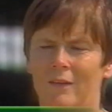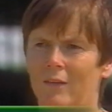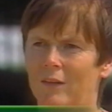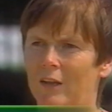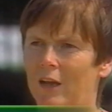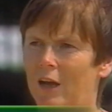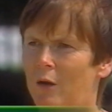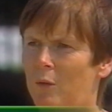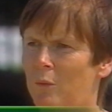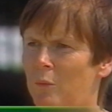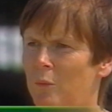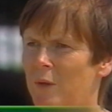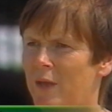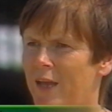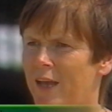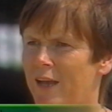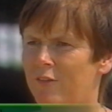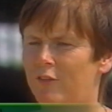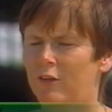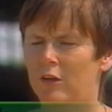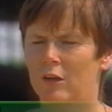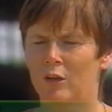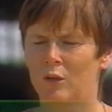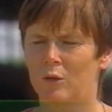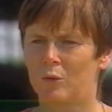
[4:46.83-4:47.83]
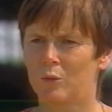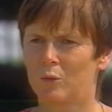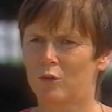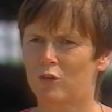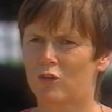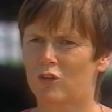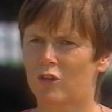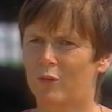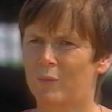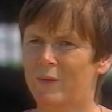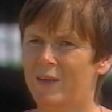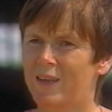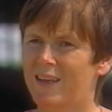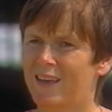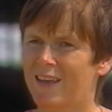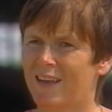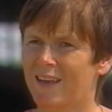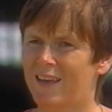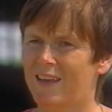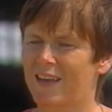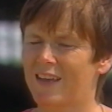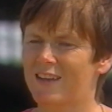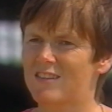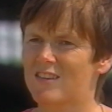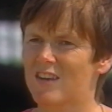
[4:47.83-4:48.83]
Now we have the lagoon, so we
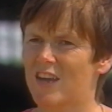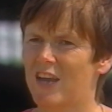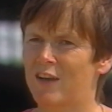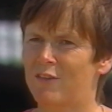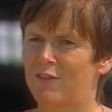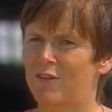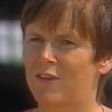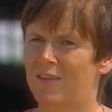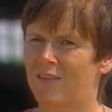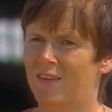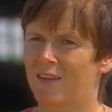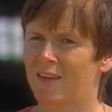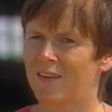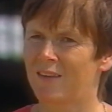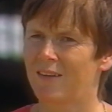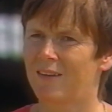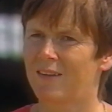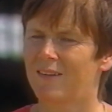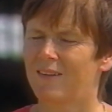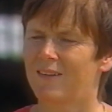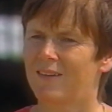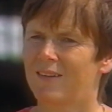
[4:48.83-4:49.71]
can catch everything,